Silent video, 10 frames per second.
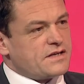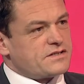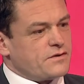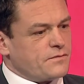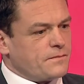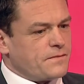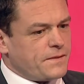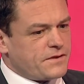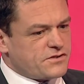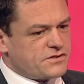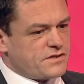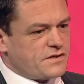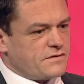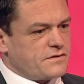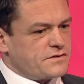So just
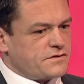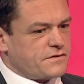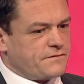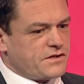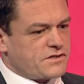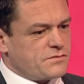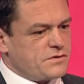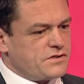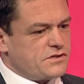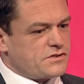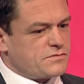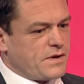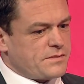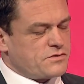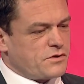to finish, could we just
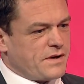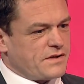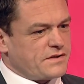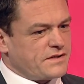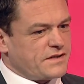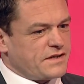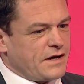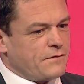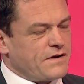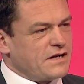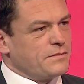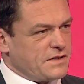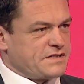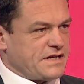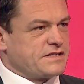perhaps talk about how valuable
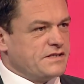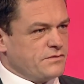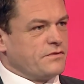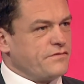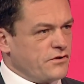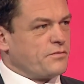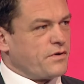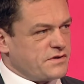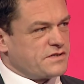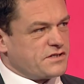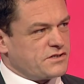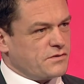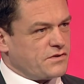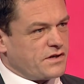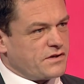is that in the review process, do you
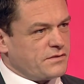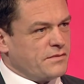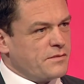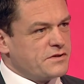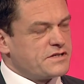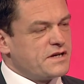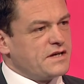think, at the moment?